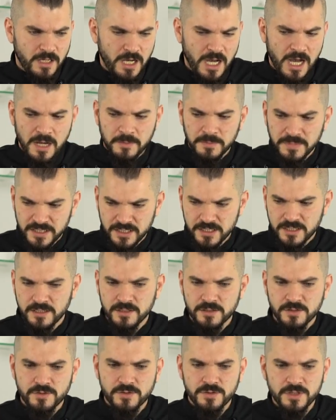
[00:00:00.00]
I'm in this
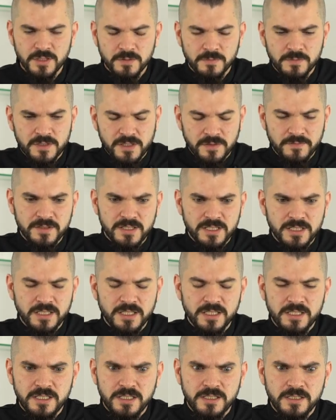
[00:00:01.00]
industry of 17,
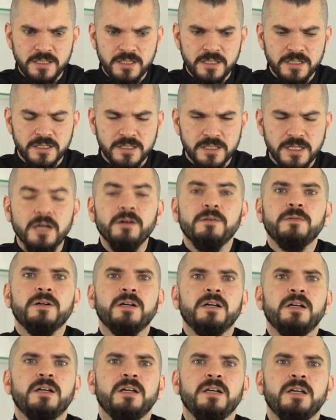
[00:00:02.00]
18 years now.
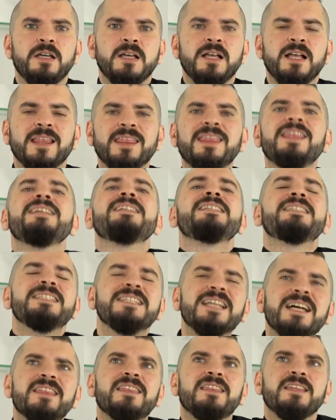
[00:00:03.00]
There's
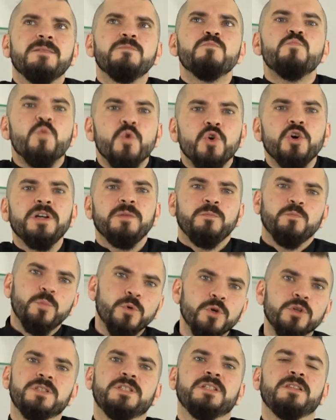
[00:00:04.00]
nothing more
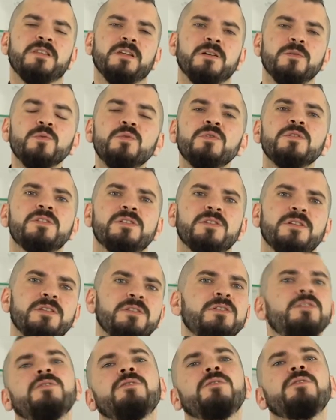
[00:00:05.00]
important than water in
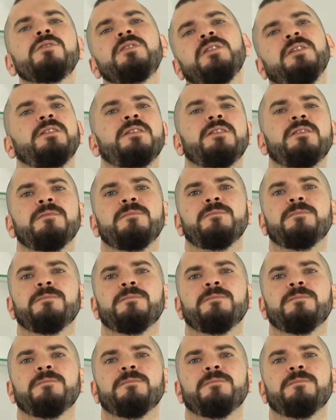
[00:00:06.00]
your cocktails.